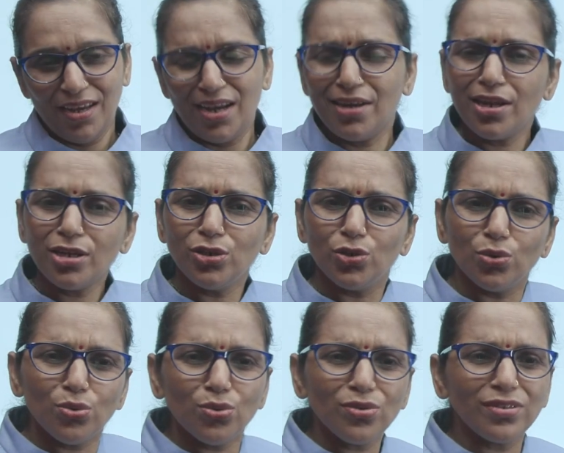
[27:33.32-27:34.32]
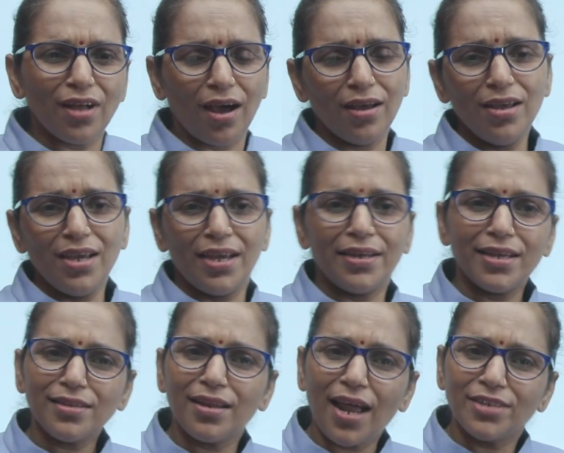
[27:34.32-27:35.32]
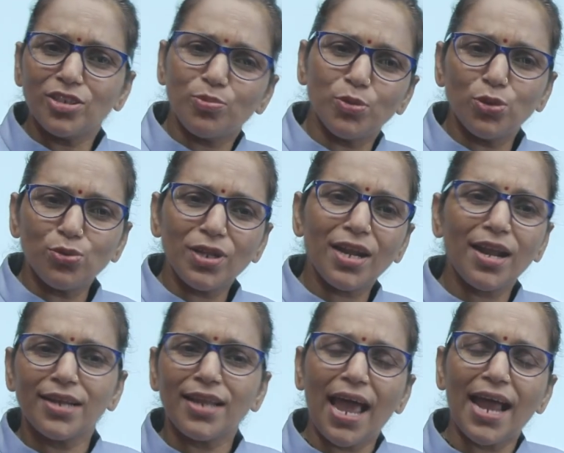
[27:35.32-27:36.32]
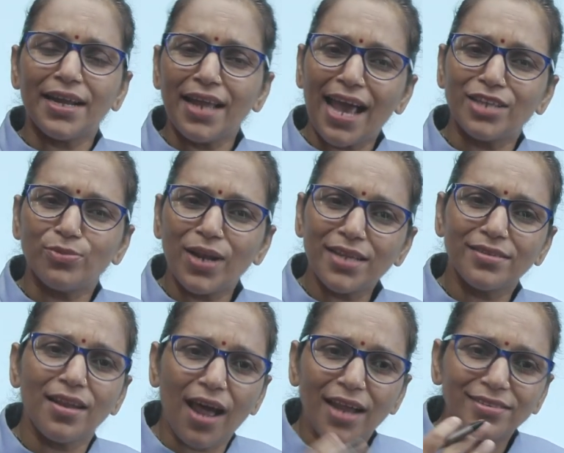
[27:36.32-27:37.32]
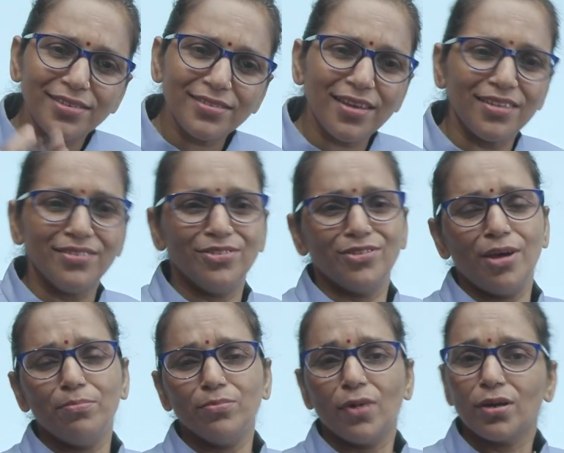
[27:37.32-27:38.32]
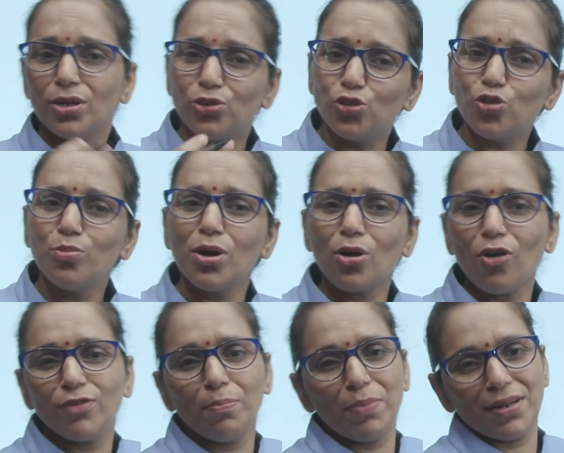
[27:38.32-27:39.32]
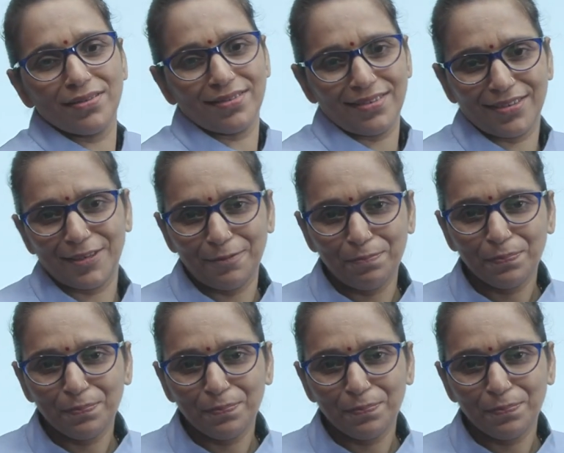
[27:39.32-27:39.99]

India is the largest producer and as well as the largest consumer of the pulses.